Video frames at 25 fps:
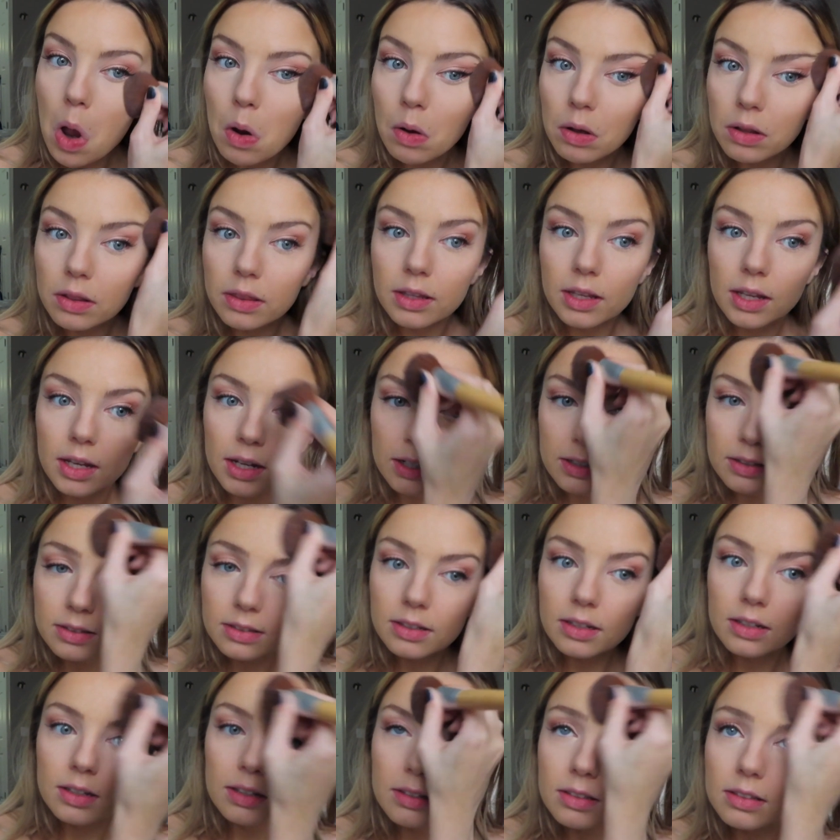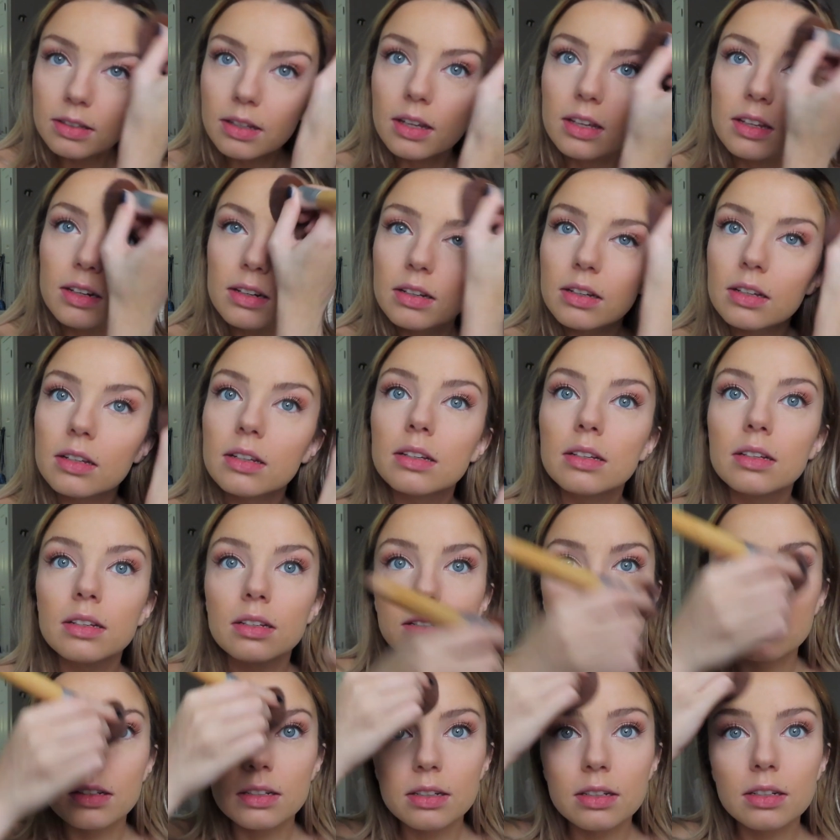But the excess, kind of
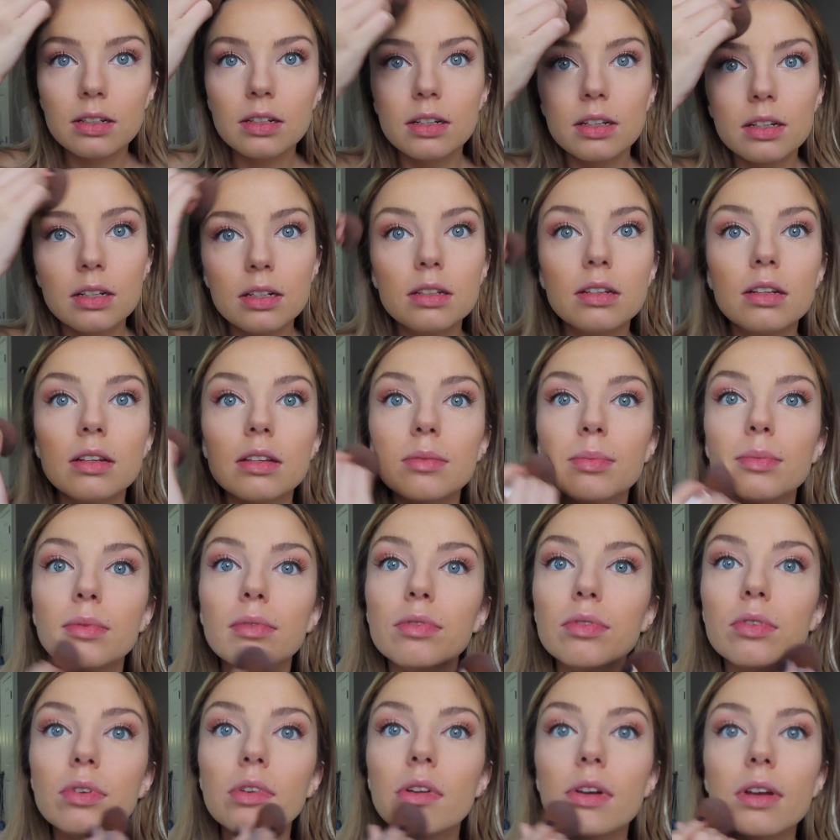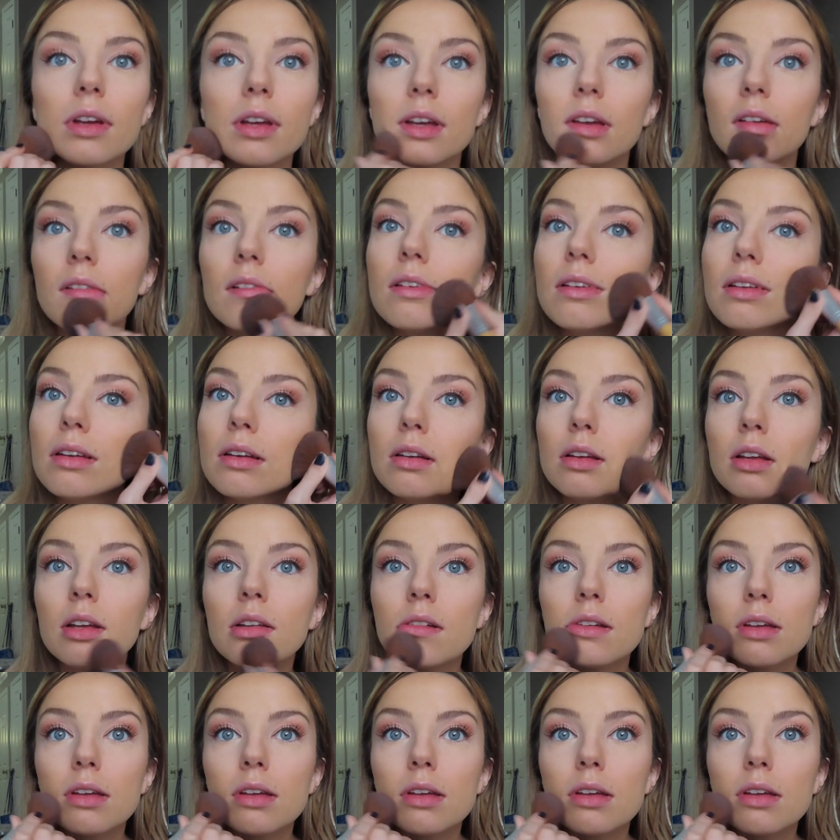dust my forehead.